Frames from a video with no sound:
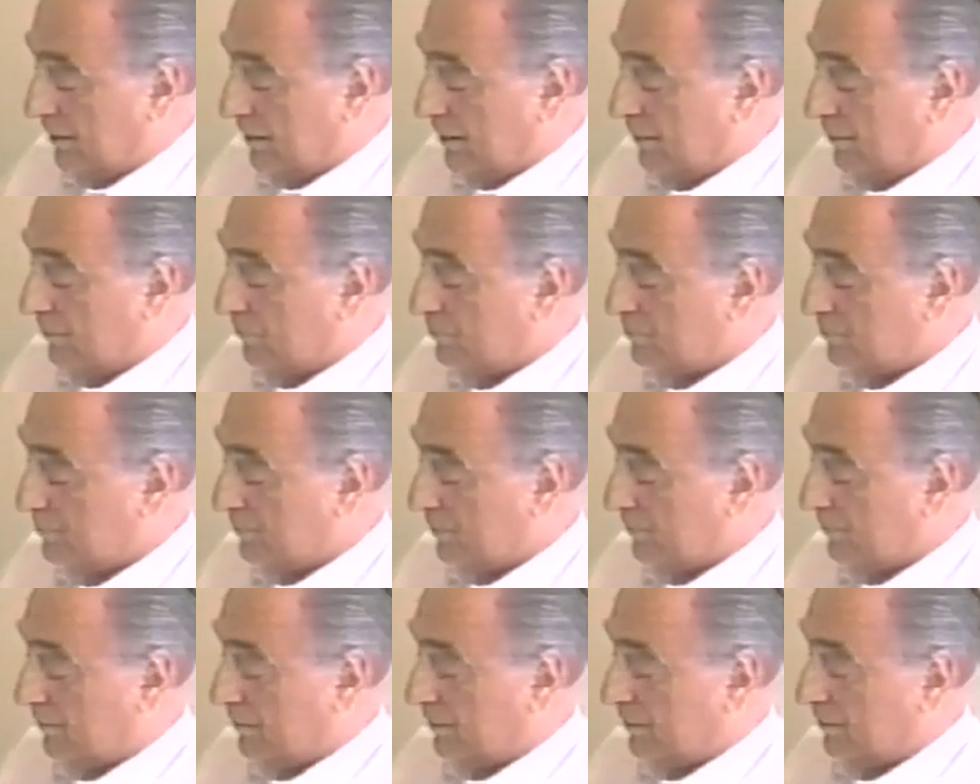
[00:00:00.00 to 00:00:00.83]
and the
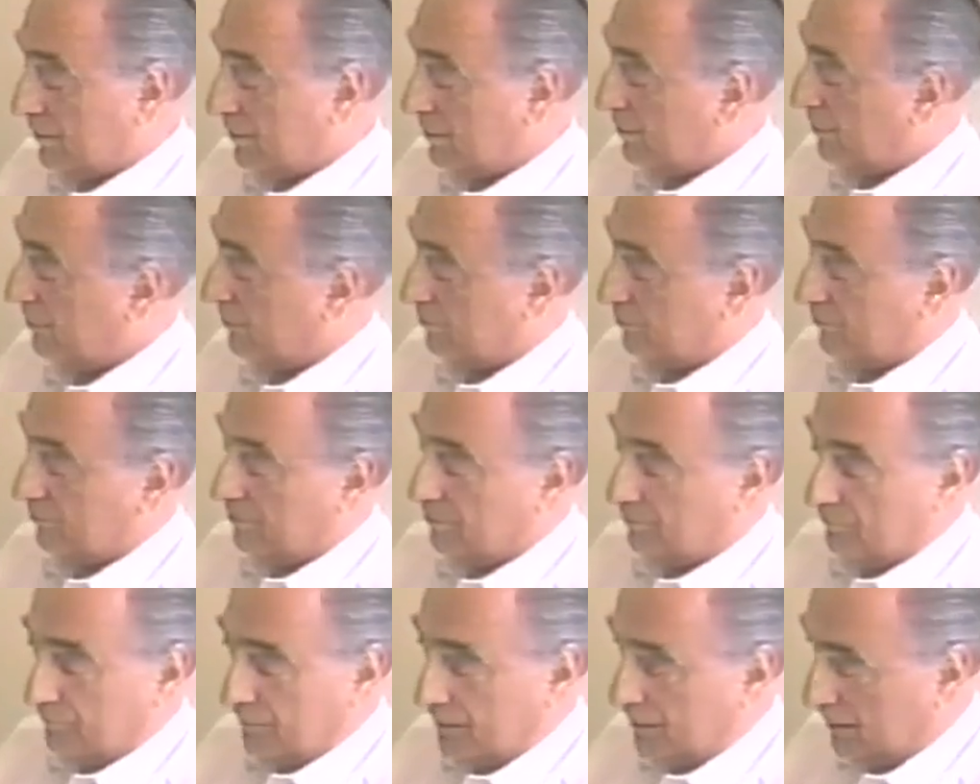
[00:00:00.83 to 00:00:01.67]
spirit that you
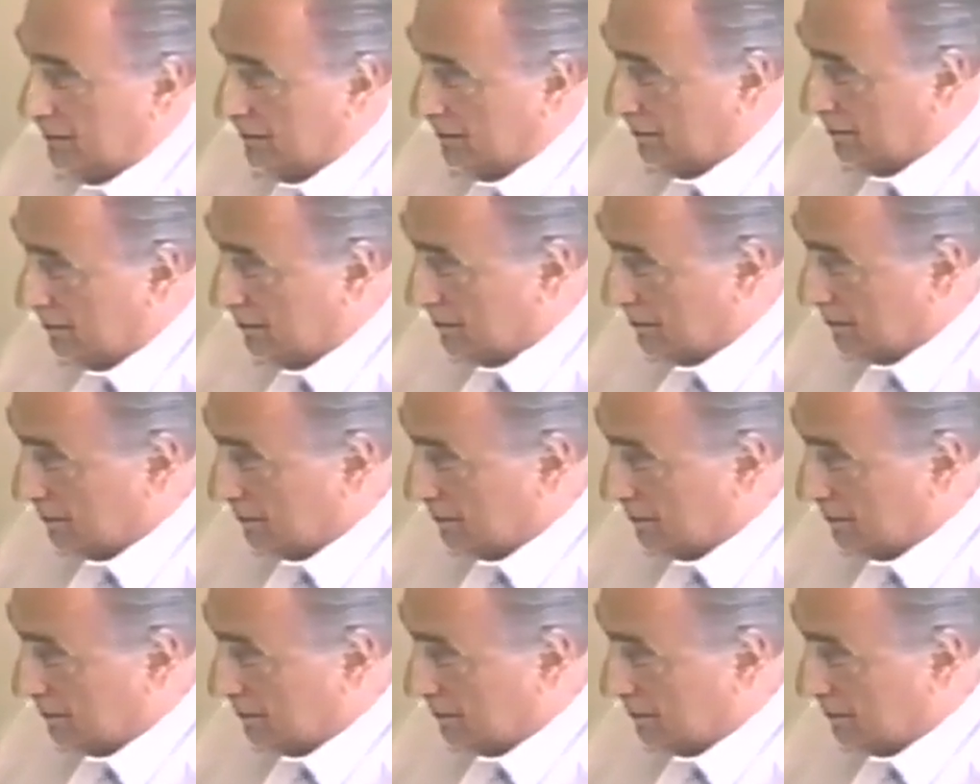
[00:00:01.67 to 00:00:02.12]
conveyed.